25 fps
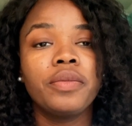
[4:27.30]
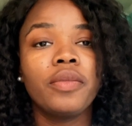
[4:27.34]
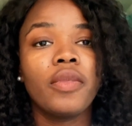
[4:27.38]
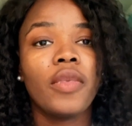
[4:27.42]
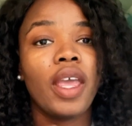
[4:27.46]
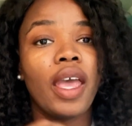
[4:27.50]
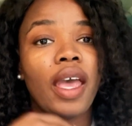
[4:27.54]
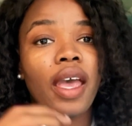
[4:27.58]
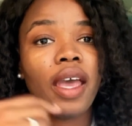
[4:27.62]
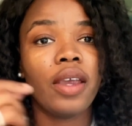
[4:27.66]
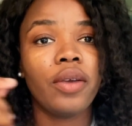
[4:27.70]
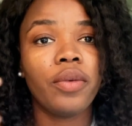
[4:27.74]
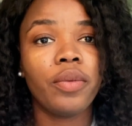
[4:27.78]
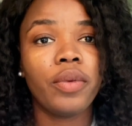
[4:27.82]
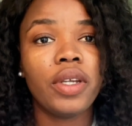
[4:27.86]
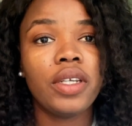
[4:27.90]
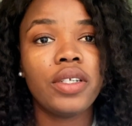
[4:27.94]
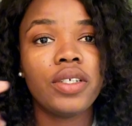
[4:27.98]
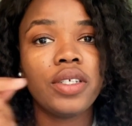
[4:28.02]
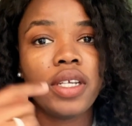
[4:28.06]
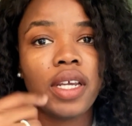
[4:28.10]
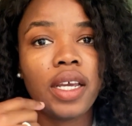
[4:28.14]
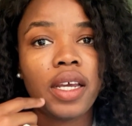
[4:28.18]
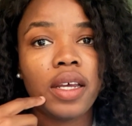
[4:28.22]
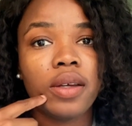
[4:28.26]
I
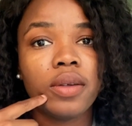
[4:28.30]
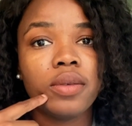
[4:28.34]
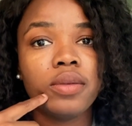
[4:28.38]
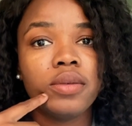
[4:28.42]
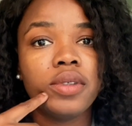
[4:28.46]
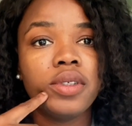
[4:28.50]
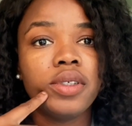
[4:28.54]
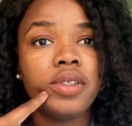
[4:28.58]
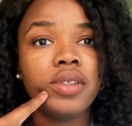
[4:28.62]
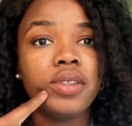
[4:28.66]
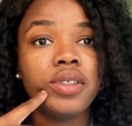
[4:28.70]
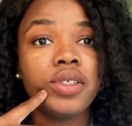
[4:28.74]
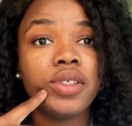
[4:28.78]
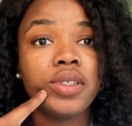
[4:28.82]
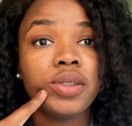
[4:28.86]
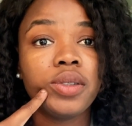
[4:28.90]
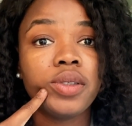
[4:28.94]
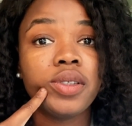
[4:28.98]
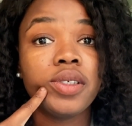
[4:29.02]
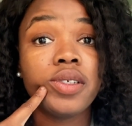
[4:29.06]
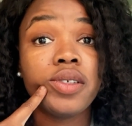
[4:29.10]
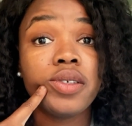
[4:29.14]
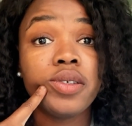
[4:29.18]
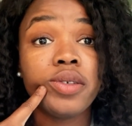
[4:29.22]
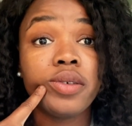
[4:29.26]
reached out to
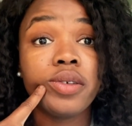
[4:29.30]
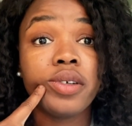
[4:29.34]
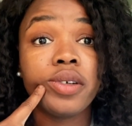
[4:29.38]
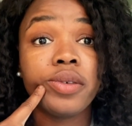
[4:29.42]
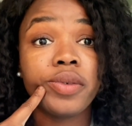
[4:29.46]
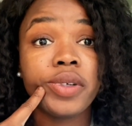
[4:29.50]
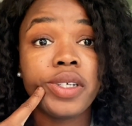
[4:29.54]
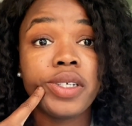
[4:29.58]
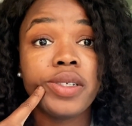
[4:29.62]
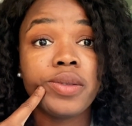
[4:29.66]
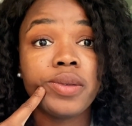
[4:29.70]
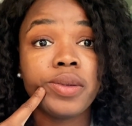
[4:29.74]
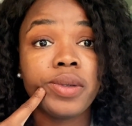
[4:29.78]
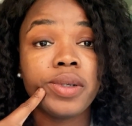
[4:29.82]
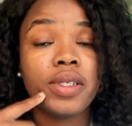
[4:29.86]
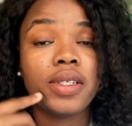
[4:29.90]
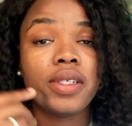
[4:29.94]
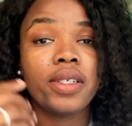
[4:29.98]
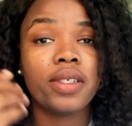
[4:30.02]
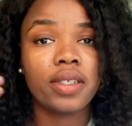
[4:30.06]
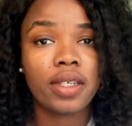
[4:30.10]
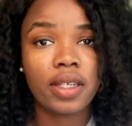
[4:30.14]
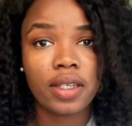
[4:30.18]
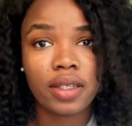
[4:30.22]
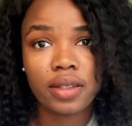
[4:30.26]
the student
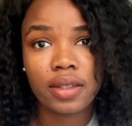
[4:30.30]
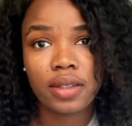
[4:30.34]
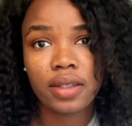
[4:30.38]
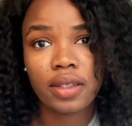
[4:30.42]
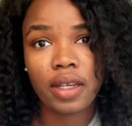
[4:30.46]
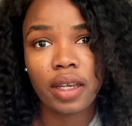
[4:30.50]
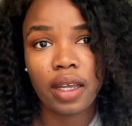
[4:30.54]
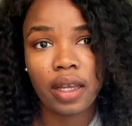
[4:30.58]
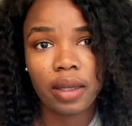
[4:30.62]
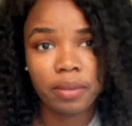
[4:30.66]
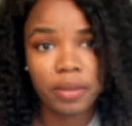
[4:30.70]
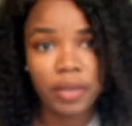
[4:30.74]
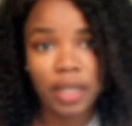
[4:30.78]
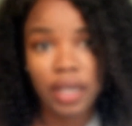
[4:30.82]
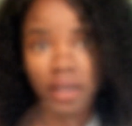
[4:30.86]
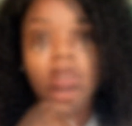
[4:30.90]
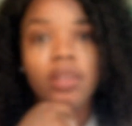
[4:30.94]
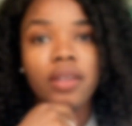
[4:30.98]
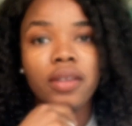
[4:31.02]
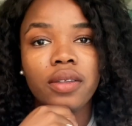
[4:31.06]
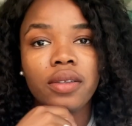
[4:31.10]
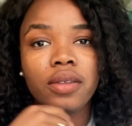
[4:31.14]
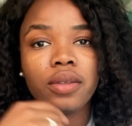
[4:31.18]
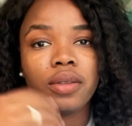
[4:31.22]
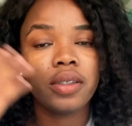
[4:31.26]
resources because I'm out
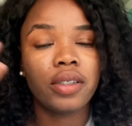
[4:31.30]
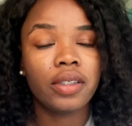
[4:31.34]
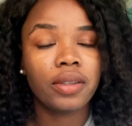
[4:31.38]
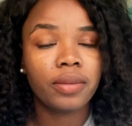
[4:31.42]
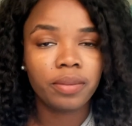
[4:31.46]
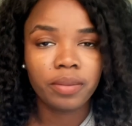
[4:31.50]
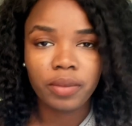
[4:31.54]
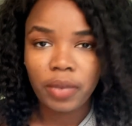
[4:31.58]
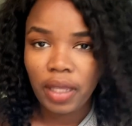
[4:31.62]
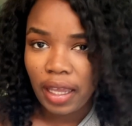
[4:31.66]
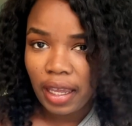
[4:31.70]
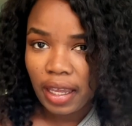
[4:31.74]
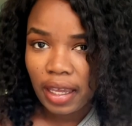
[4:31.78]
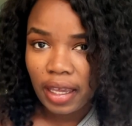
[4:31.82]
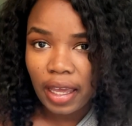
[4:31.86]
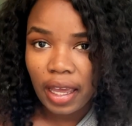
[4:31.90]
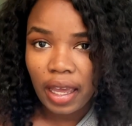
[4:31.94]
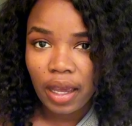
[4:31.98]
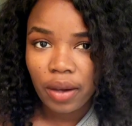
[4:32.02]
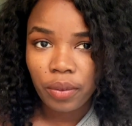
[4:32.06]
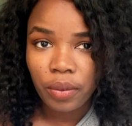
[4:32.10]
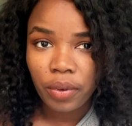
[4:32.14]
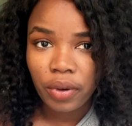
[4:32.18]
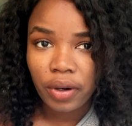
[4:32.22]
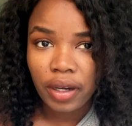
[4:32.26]
or hey, I
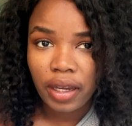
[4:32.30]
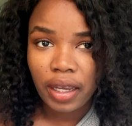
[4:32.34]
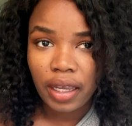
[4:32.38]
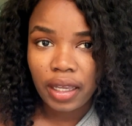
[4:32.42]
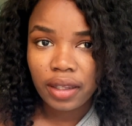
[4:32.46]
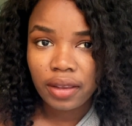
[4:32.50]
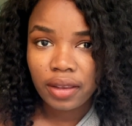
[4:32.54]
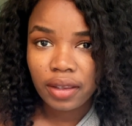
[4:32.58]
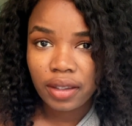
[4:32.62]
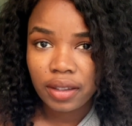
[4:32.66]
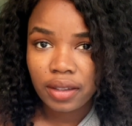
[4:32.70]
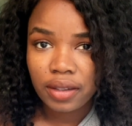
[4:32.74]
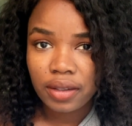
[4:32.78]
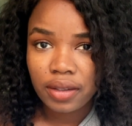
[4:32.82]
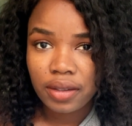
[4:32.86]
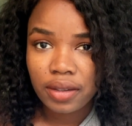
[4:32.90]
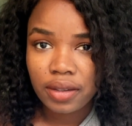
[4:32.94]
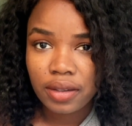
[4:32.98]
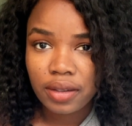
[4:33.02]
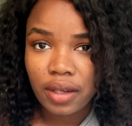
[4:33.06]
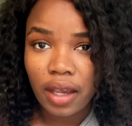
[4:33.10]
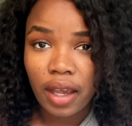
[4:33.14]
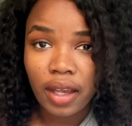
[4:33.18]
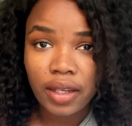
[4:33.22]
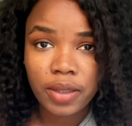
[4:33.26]
work at
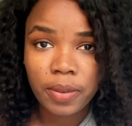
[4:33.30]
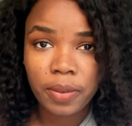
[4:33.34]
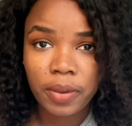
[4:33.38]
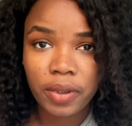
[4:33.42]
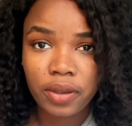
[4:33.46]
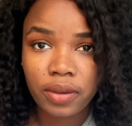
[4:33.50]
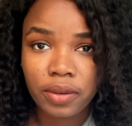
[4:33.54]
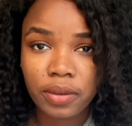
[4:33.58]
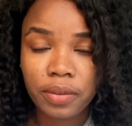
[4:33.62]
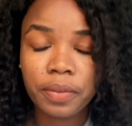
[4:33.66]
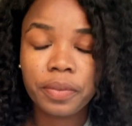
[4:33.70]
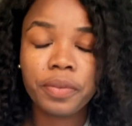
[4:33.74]
this hospital.